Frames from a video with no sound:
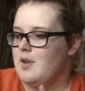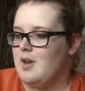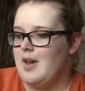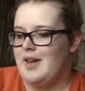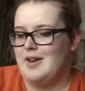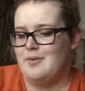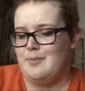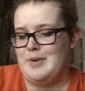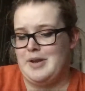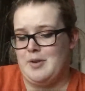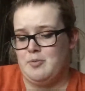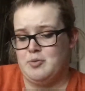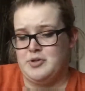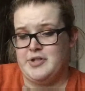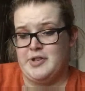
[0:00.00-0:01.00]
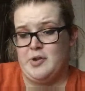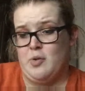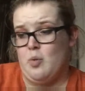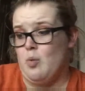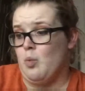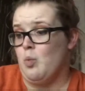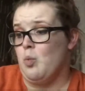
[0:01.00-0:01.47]
and it was in
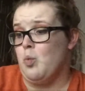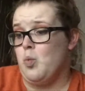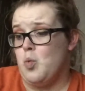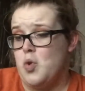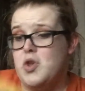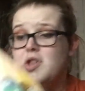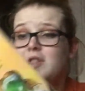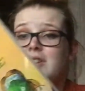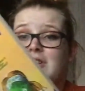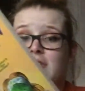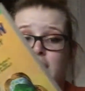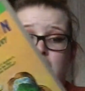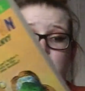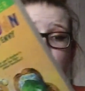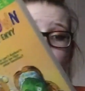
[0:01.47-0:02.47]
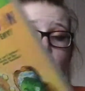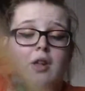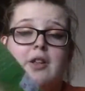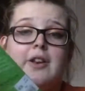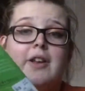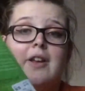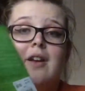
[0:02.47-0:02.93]
really good
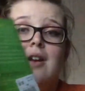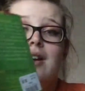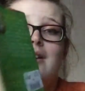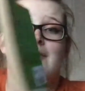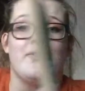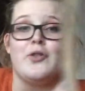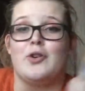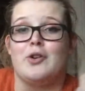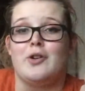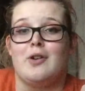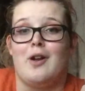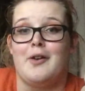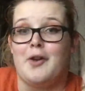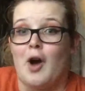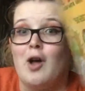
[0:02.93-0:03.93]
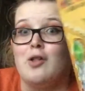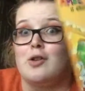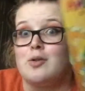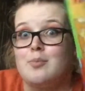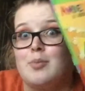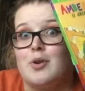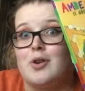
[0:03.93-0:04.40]
quality for
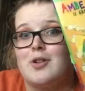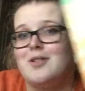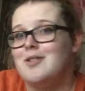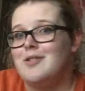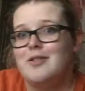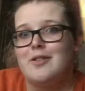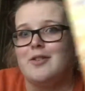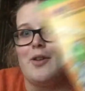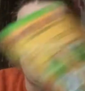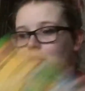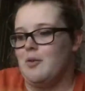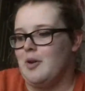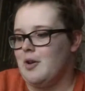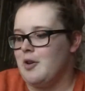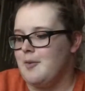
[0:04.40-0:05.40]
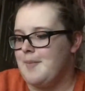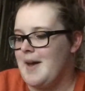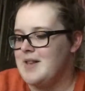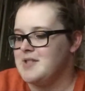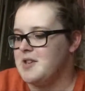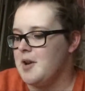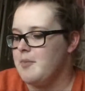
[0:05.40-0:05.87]
$1 book, so I couldn't
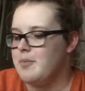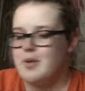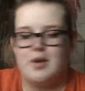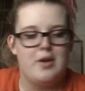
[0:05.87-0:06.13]
pass it up.